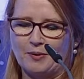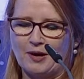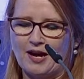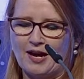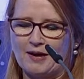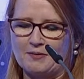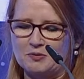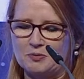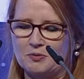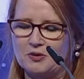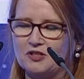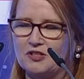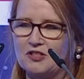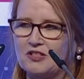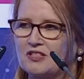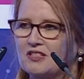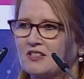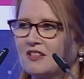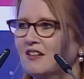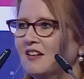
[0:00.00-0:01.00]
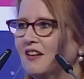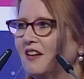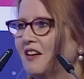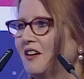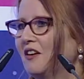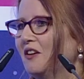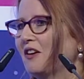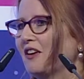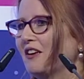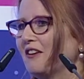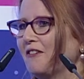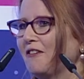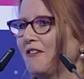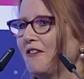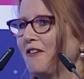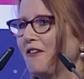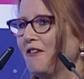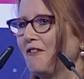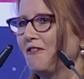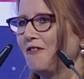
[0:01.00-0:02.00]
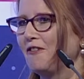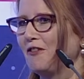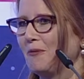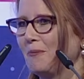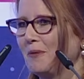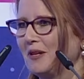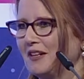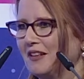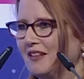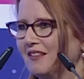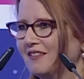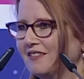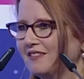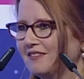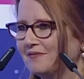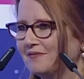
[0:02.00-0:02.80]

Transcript: perhaps we're just looking for the middle.